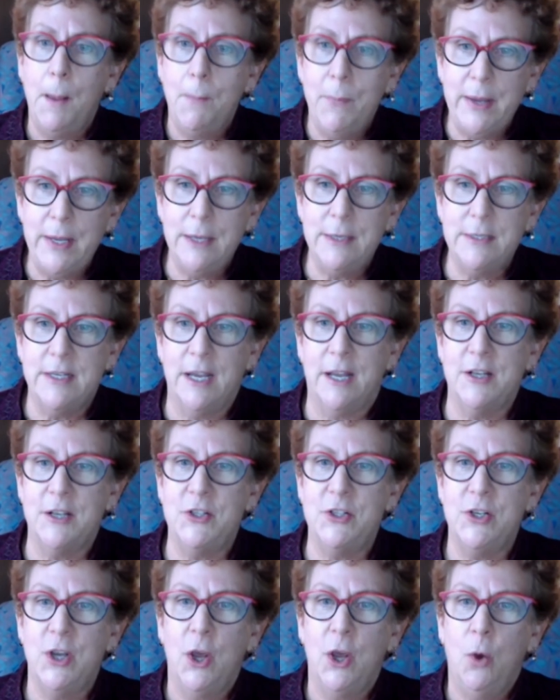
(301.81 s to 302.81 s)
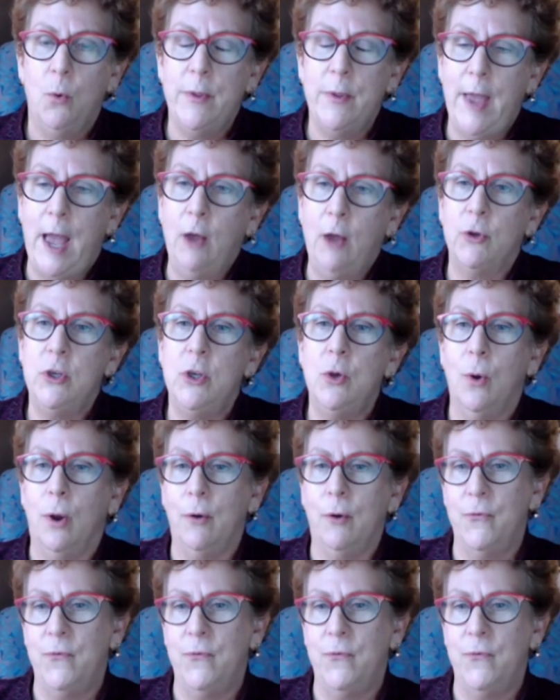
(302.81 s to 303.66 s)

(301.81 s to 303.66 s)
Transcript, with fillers: be in touch with how you are